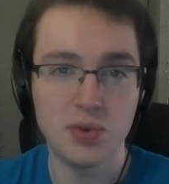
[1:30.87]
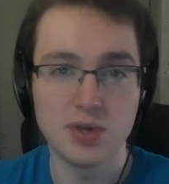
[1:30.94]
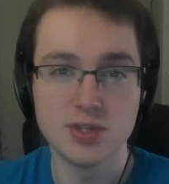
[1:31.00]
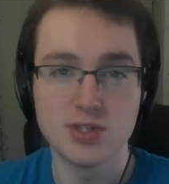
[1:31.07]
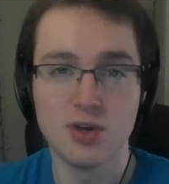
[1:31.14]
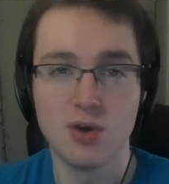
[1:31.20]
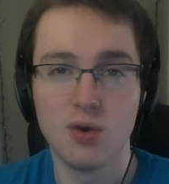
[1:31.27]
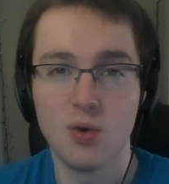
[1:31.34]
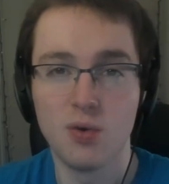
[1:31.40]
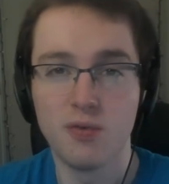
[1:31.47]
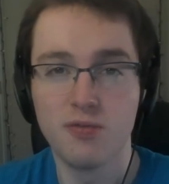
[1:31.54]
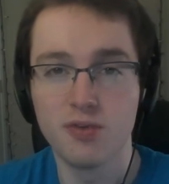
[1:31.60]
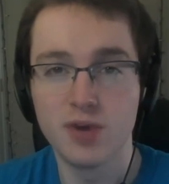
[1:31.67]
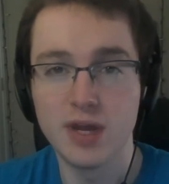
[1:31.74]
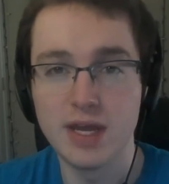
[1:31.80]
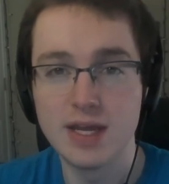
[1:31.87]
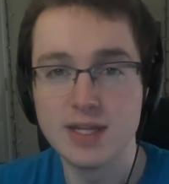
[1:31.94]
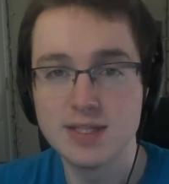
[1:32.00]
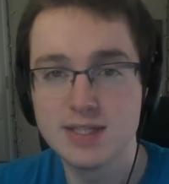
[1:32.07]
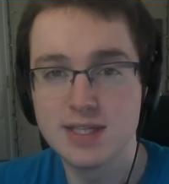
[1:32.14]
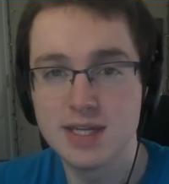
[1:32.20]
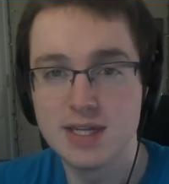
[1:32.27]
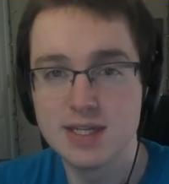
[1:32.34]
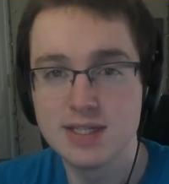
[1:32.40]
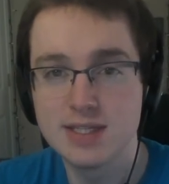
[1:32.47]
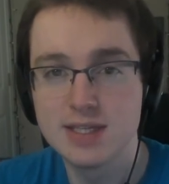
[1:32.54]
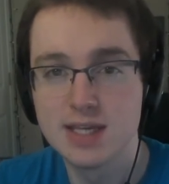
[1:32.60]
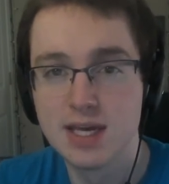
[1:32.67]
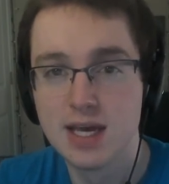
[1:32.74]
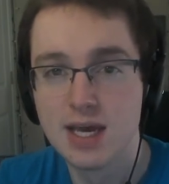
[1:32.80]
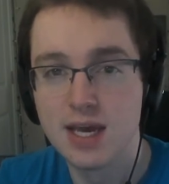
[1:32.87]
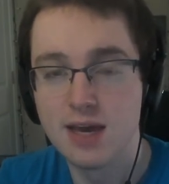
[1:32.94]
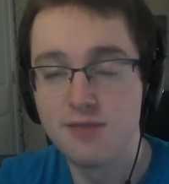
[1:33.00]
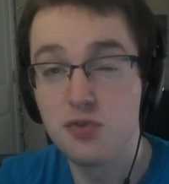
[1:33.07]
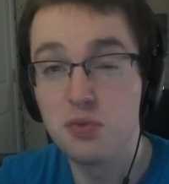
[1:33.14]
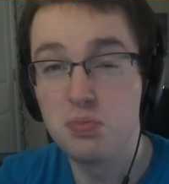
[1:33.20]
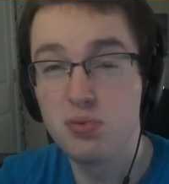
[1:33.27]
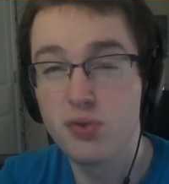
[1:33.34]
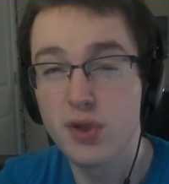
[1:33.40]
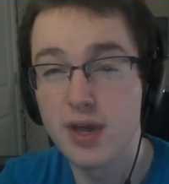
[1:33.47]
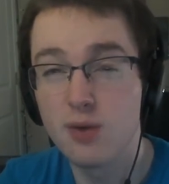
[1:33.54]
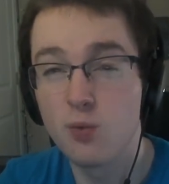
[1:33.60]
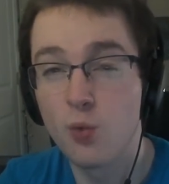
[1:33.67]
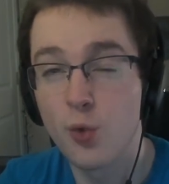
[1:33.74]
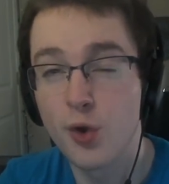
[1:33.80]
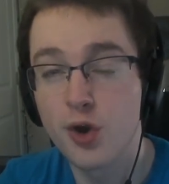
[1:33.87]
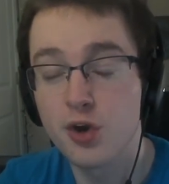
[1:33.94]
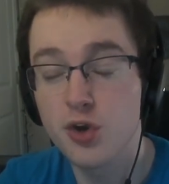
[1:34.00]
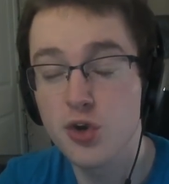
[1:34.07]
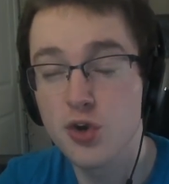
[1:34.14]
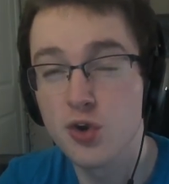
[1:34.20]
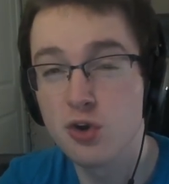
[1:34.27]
So, for instance, if you play warrior, you're gonna